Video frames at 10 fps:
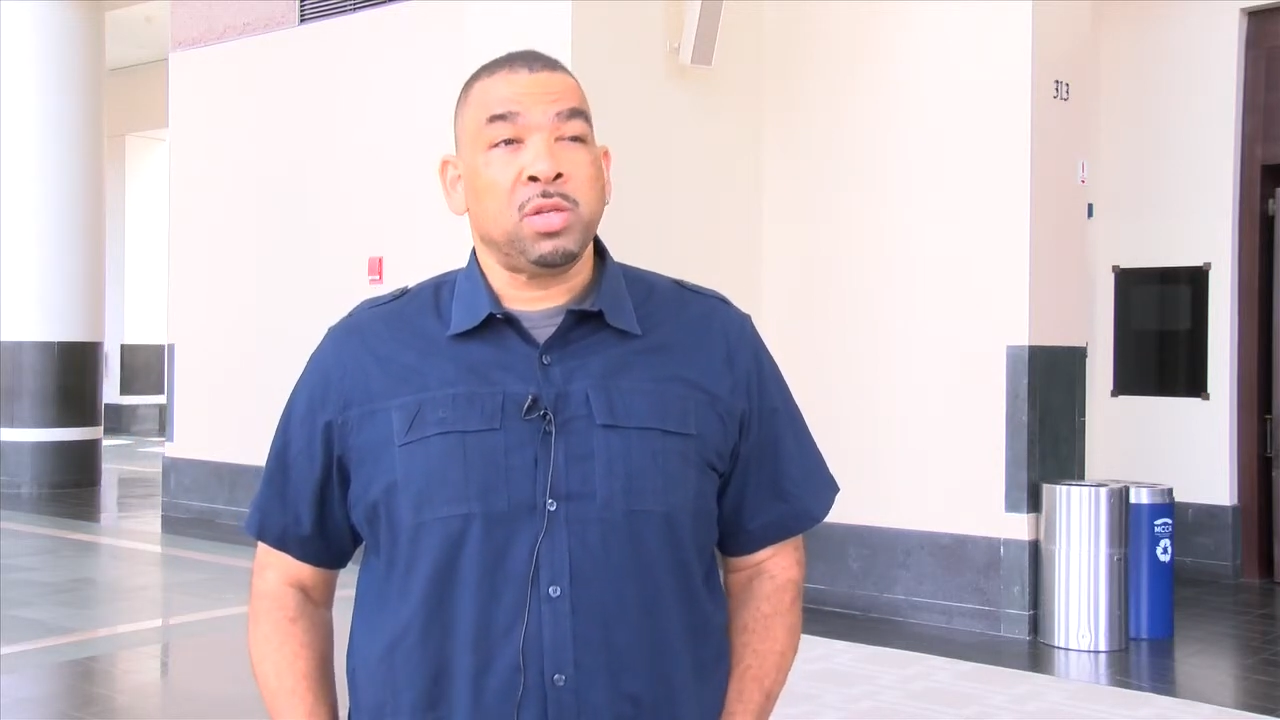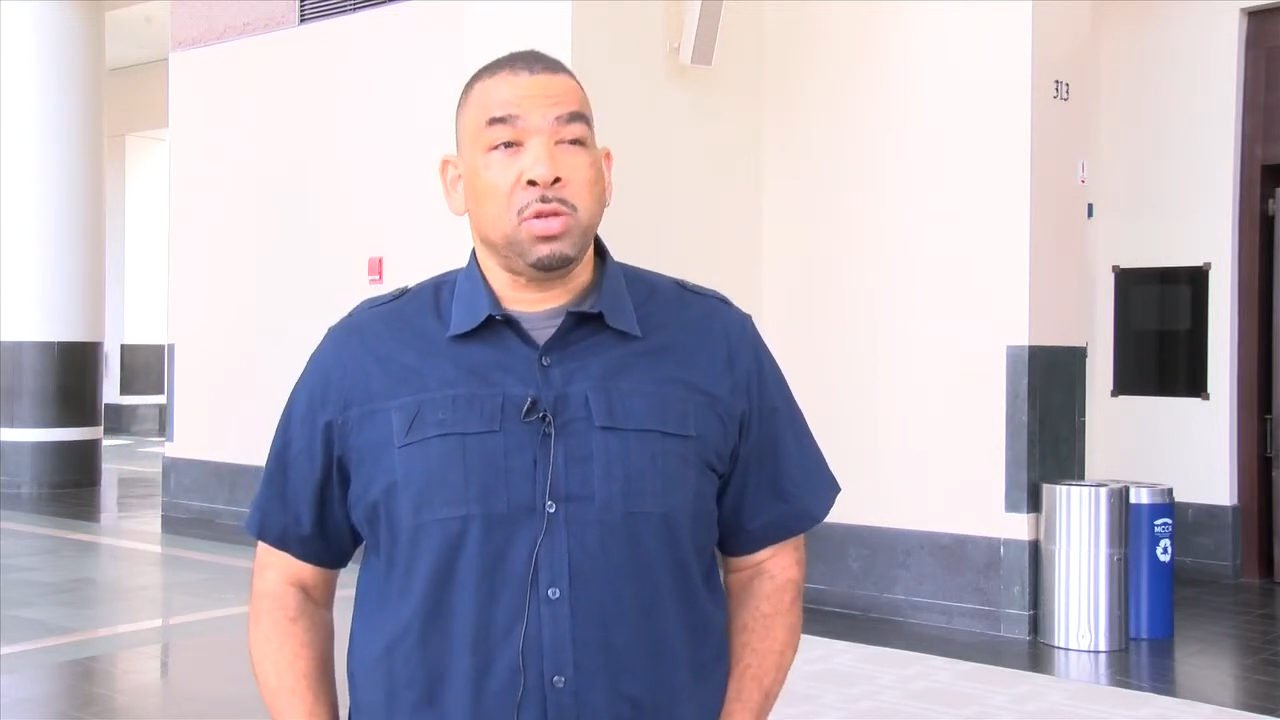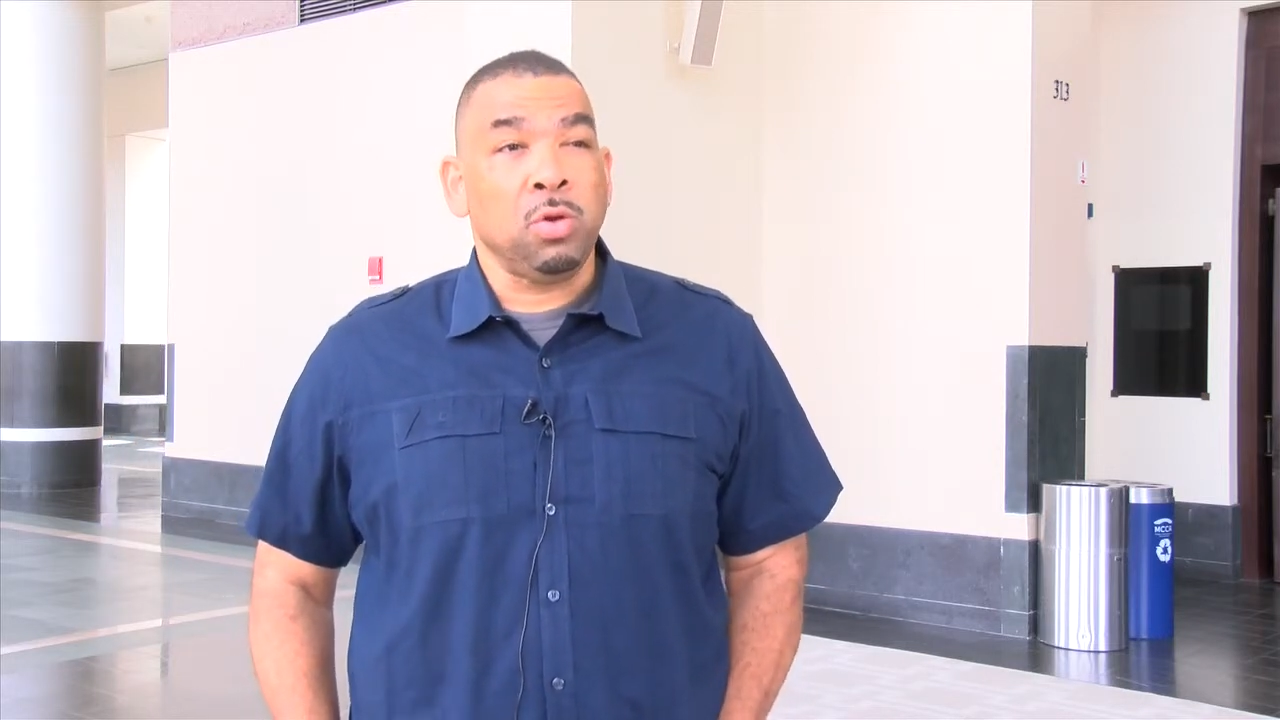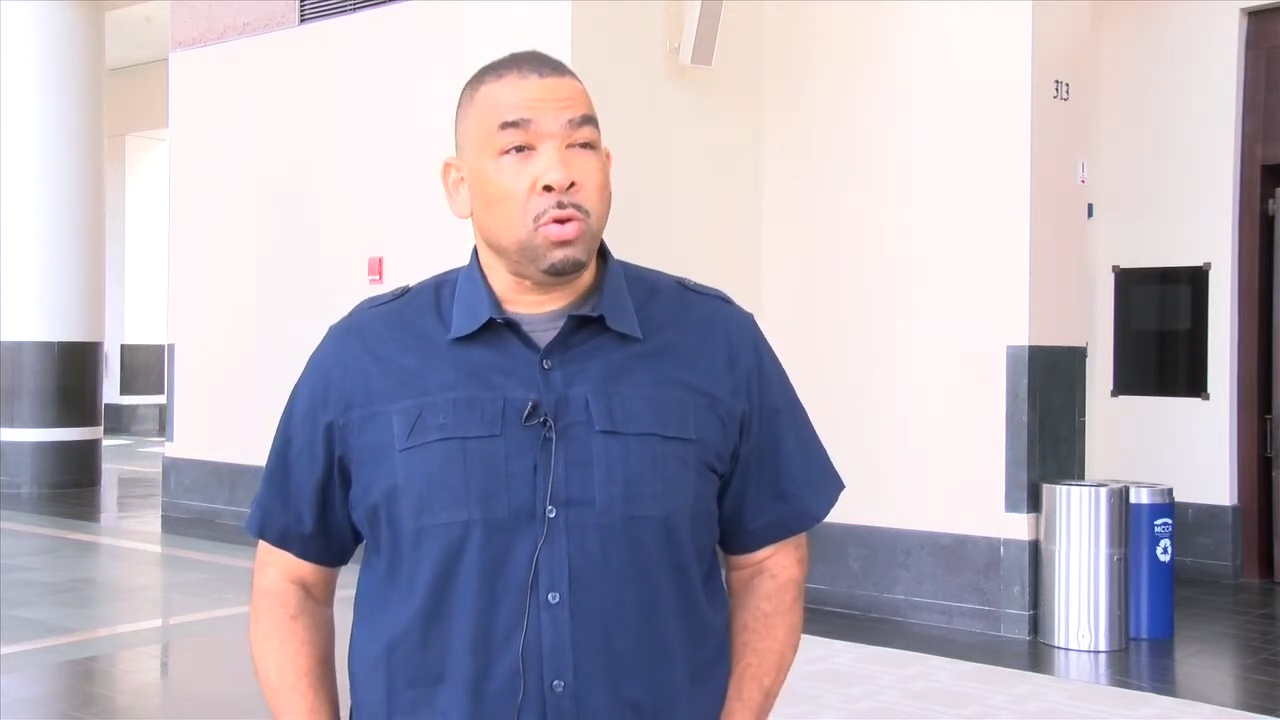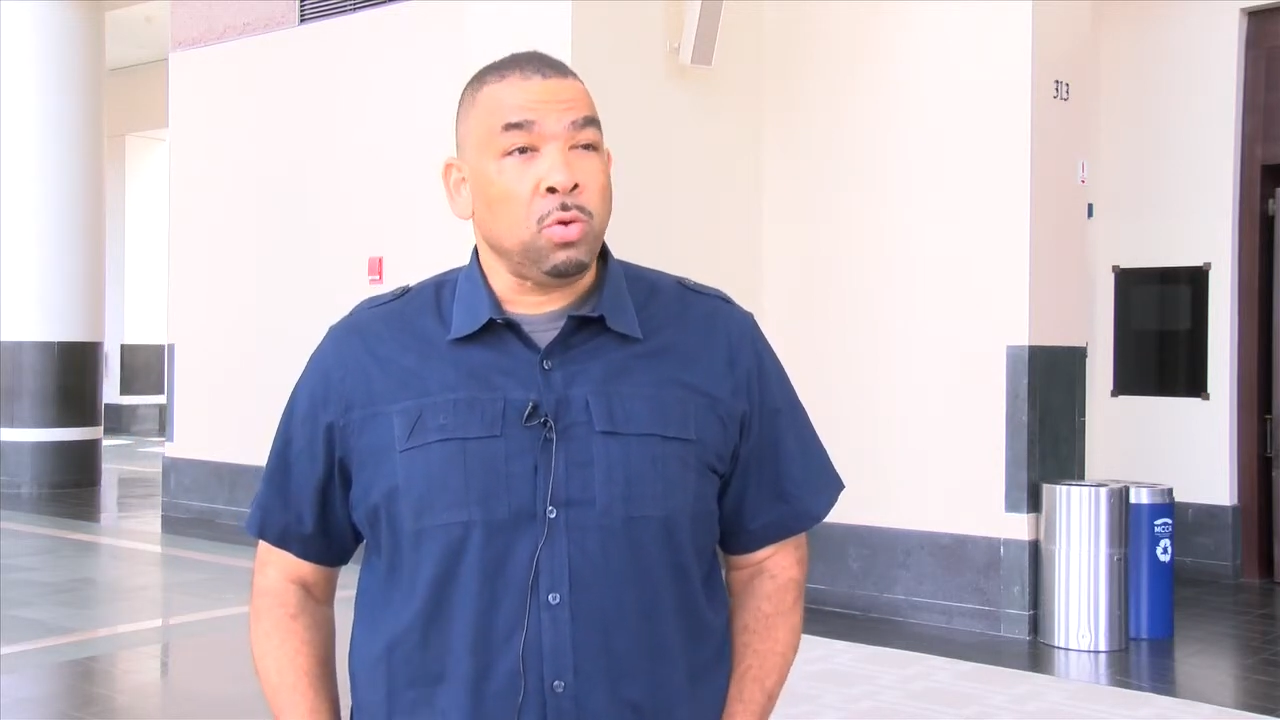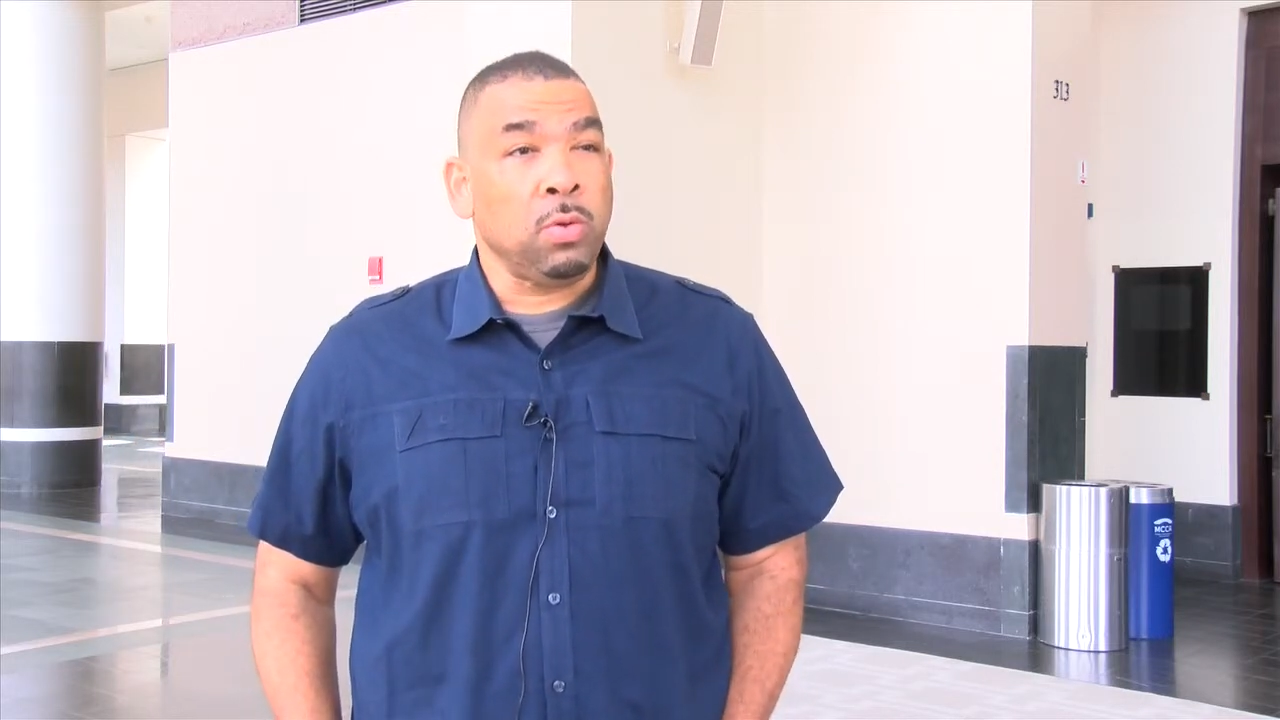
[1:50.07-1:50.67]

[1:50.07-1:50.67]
to do.